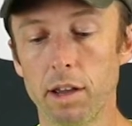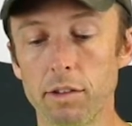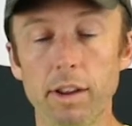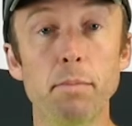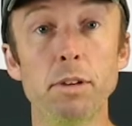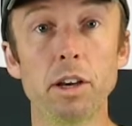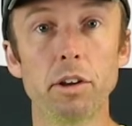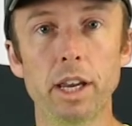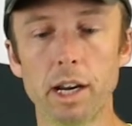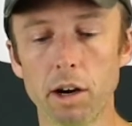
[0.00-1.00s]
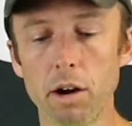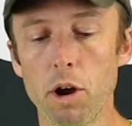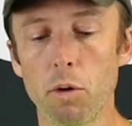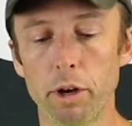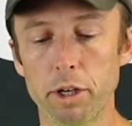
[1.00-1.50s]
Same deal here.
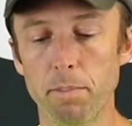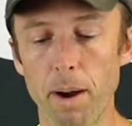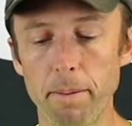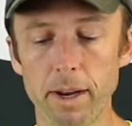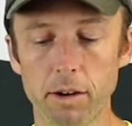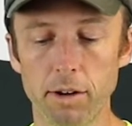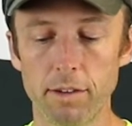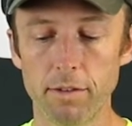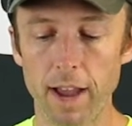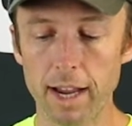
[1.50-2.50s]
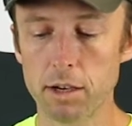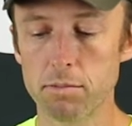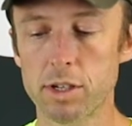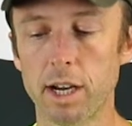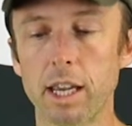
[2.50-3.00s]
When you pump it, it creates a vacuum,
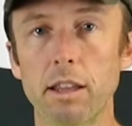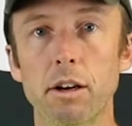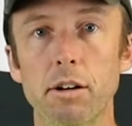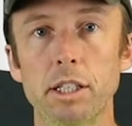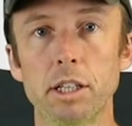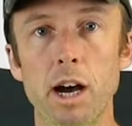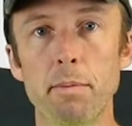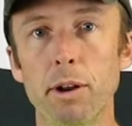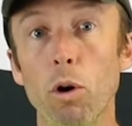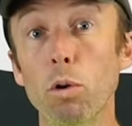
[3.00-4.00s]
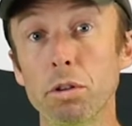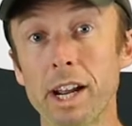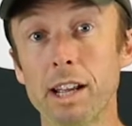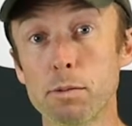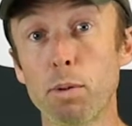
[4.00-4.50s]
sucking the grease up and
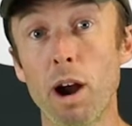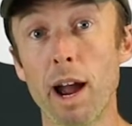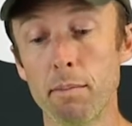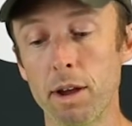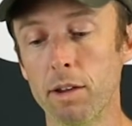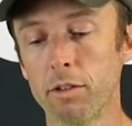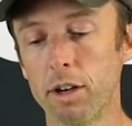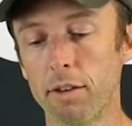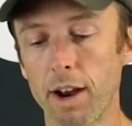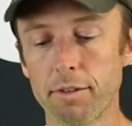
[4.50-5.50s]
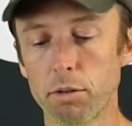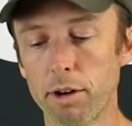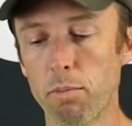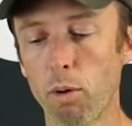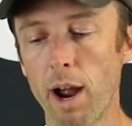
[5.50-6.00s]
holding its prime, so you never have to
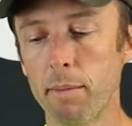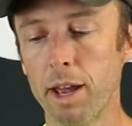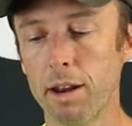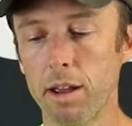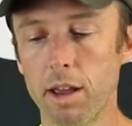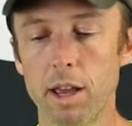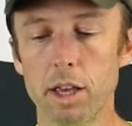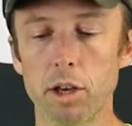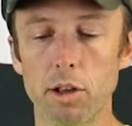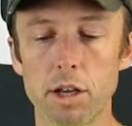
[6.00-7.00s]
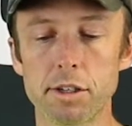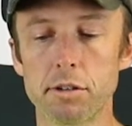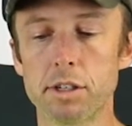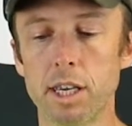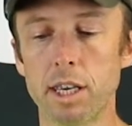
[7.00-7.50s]
reprime it. You'll also
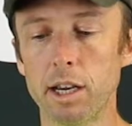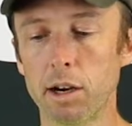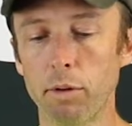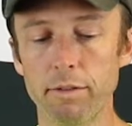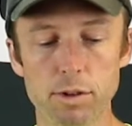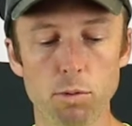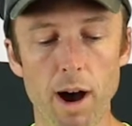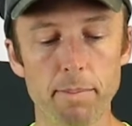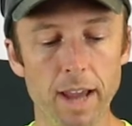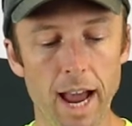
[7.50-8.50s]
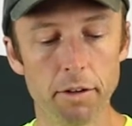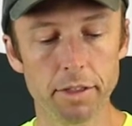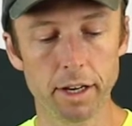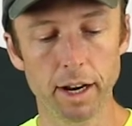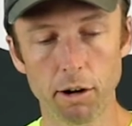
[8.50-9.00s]
see here we've swapped out
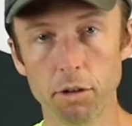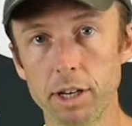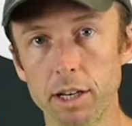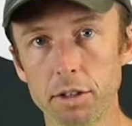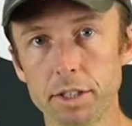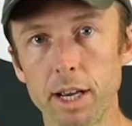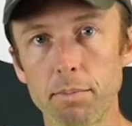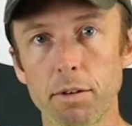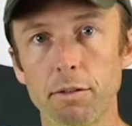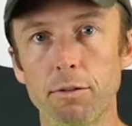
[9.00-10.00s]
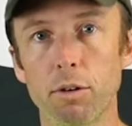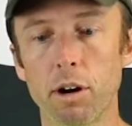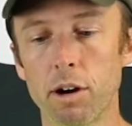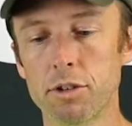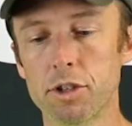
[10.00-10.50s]
the narrow needle tip for
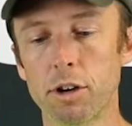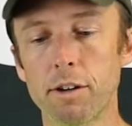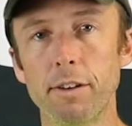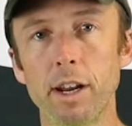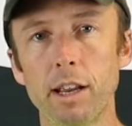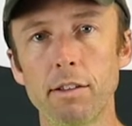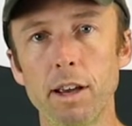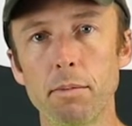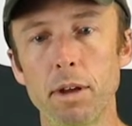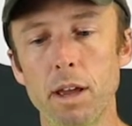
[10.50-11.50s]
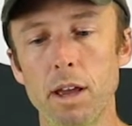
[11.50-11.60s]
our Zerk fitting tip.